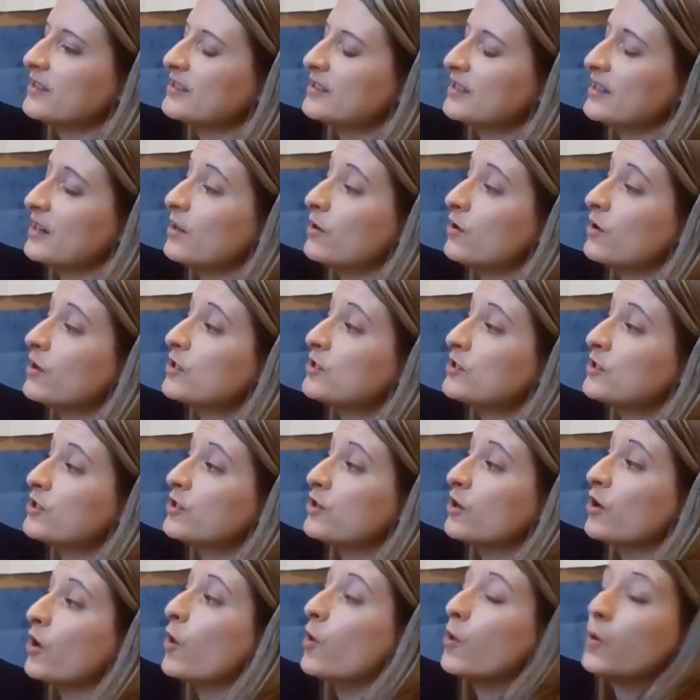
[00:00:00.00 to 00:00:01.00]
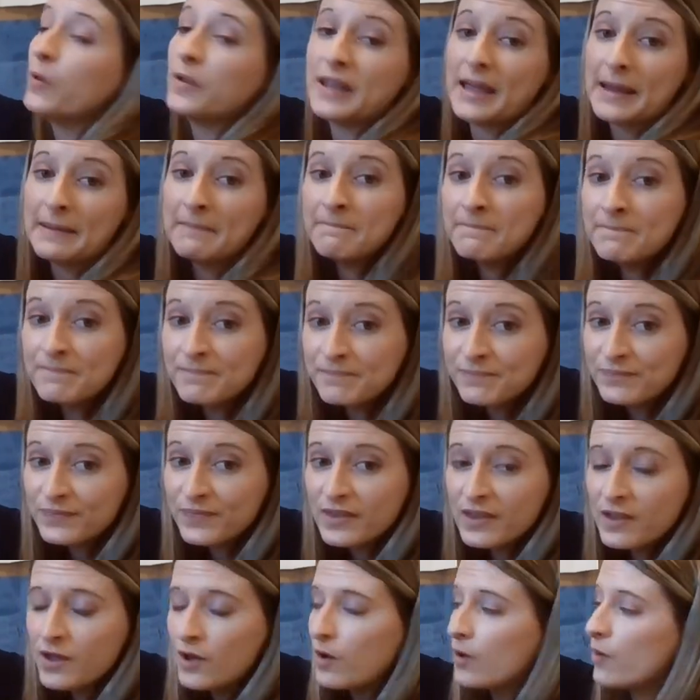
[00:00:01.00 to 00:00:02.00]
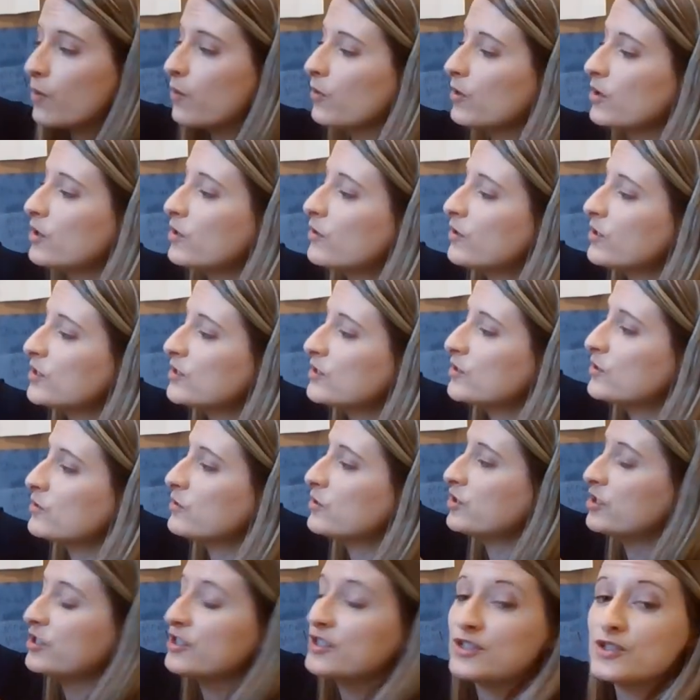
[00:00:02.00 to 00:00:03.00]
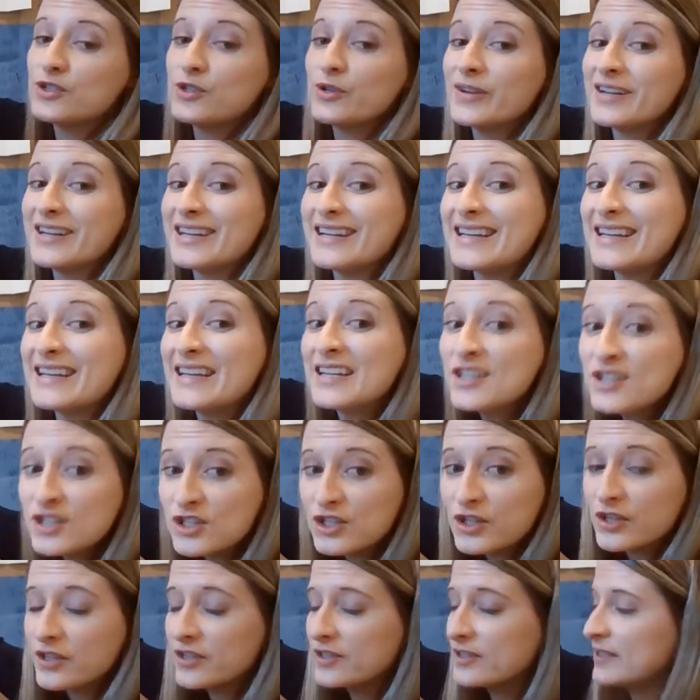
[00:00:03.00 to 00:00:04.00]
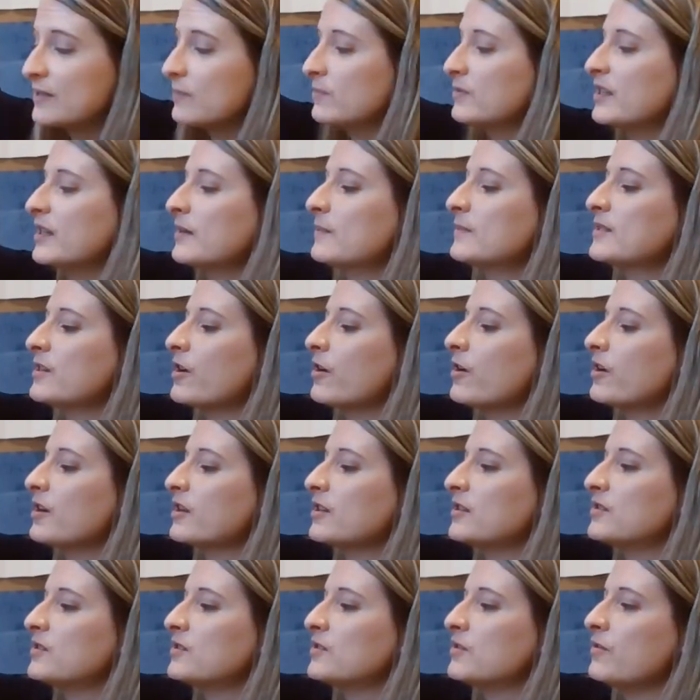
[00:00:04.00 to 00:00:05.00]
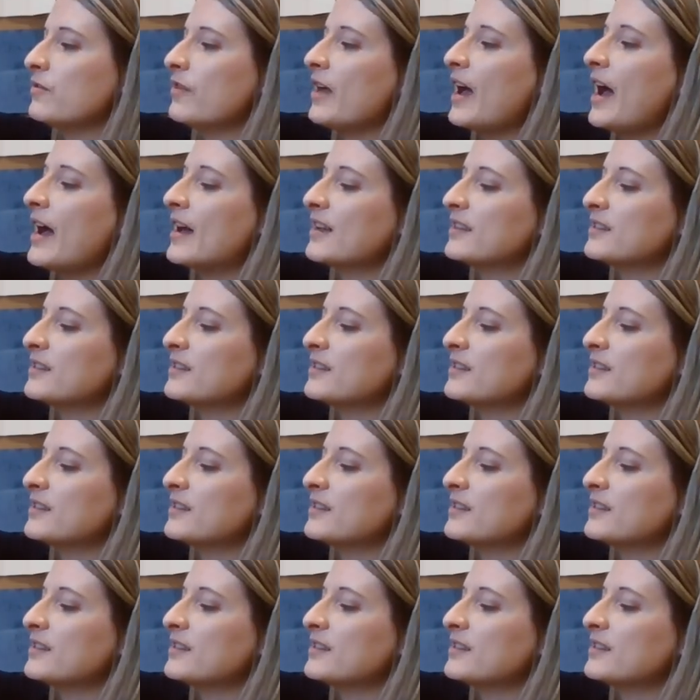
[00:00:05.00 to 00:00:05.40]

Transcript: Now you could do your whole name or you could do just your initials. Sometimes artists do that.